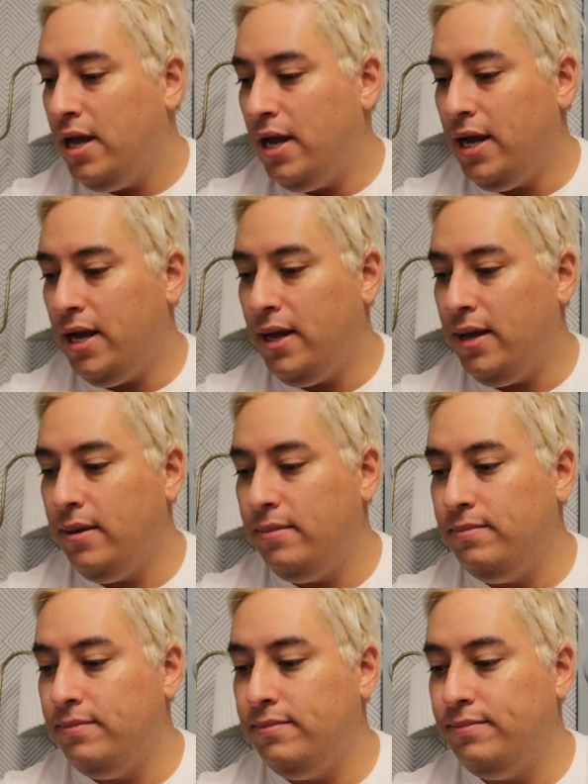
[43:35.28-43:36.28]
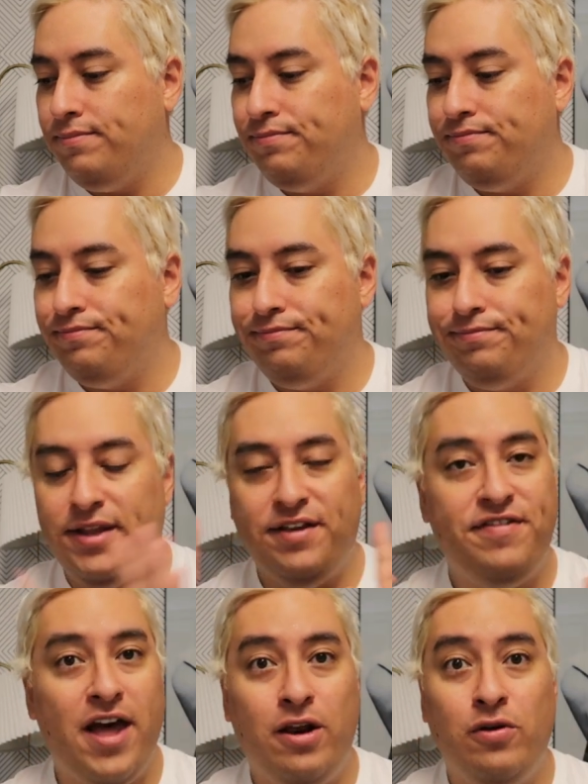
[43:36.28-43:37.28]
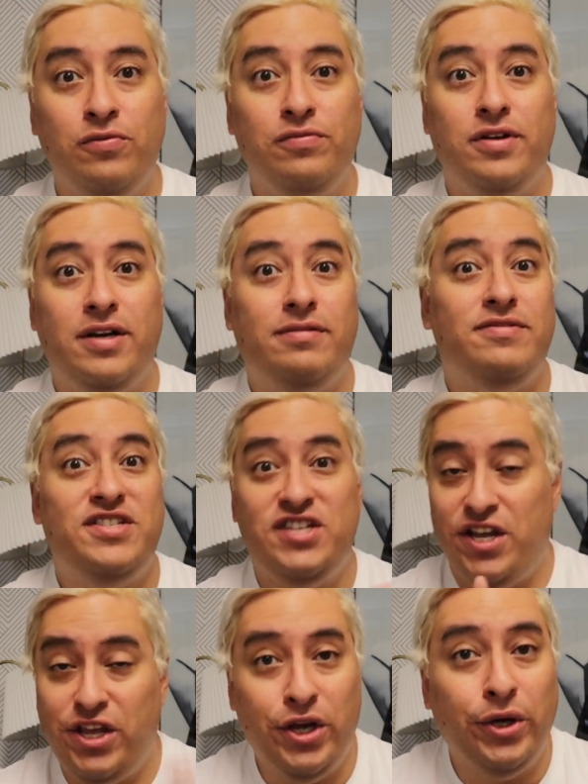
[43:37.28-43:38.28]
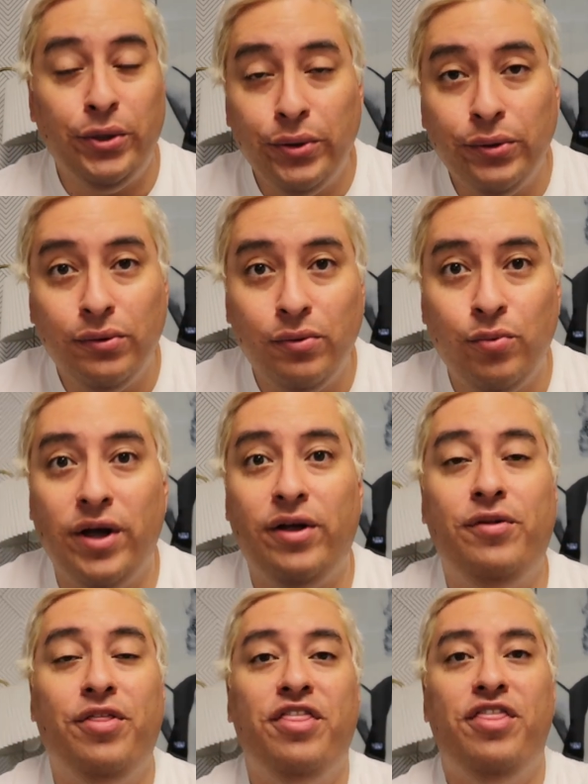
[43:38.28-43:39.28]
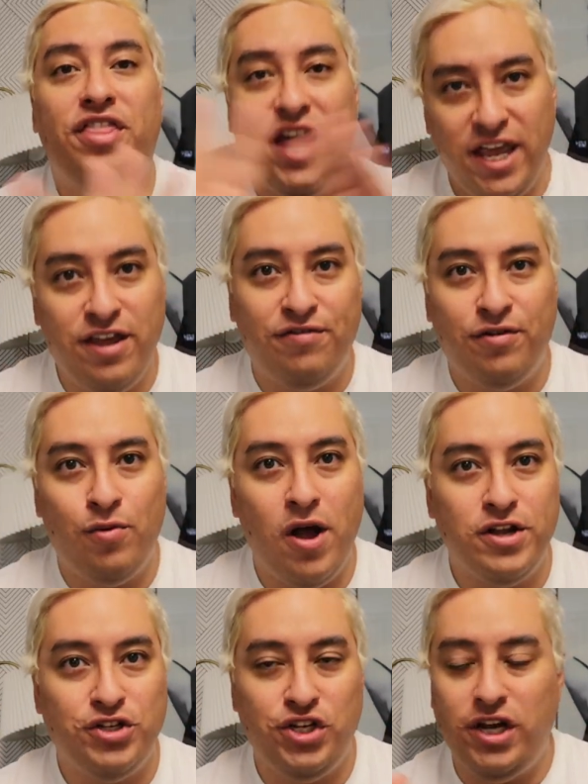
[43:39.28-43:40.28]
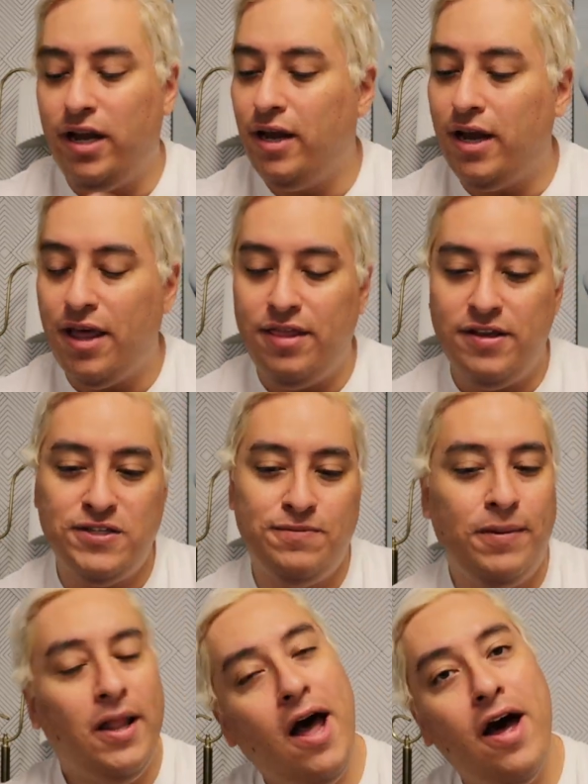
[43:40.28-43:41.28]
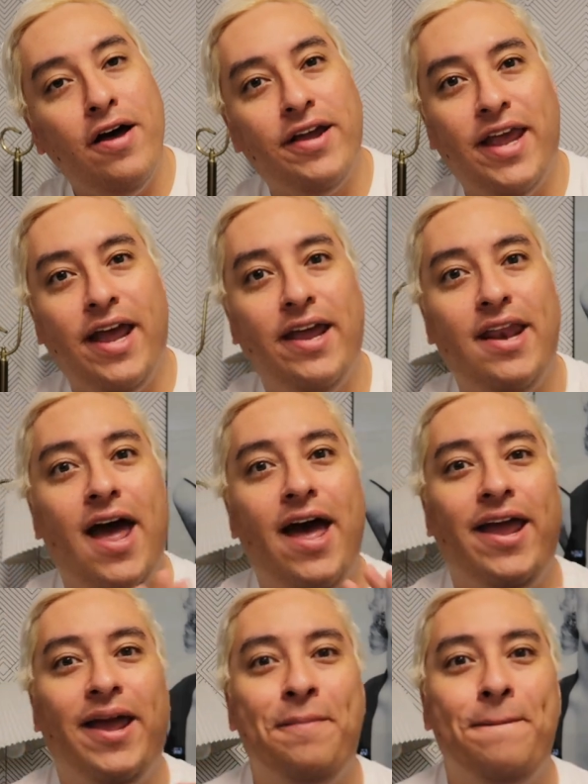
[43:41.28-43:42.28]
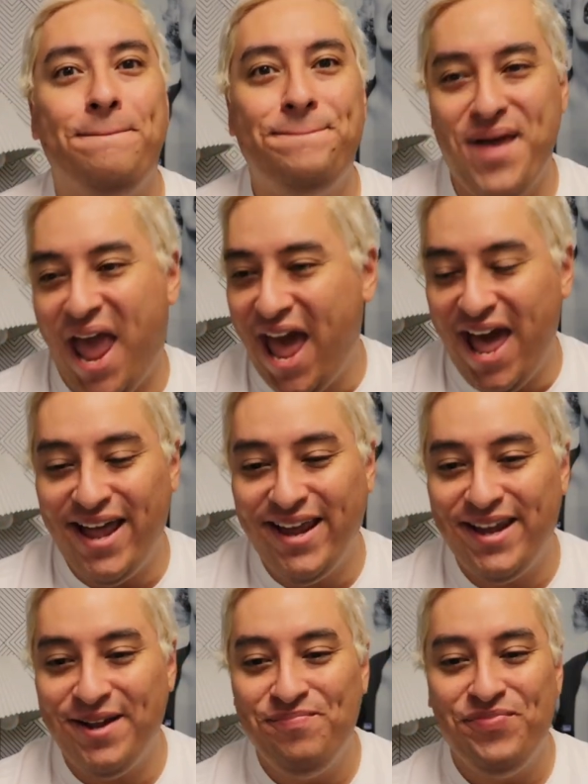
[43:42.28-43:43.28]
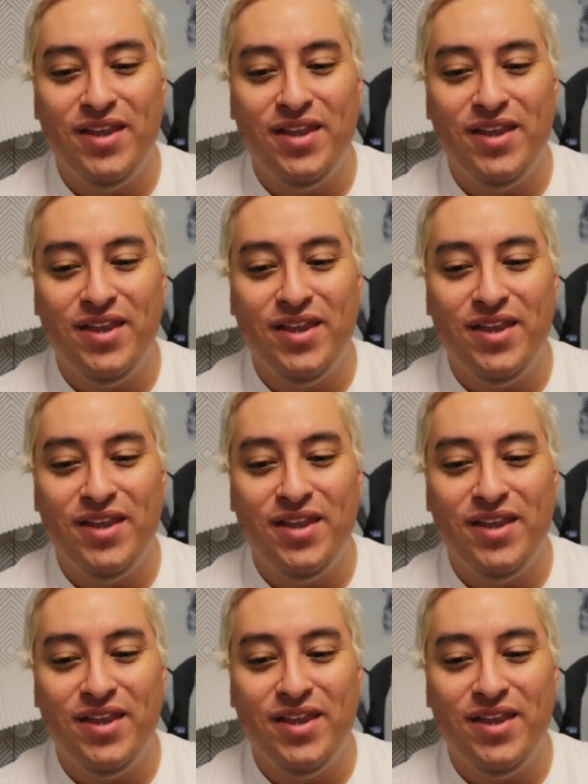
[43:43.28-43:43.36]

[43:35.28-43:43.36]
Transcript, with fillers: Um, if I don't see you, well, Thank you for watching this vlog and I am back.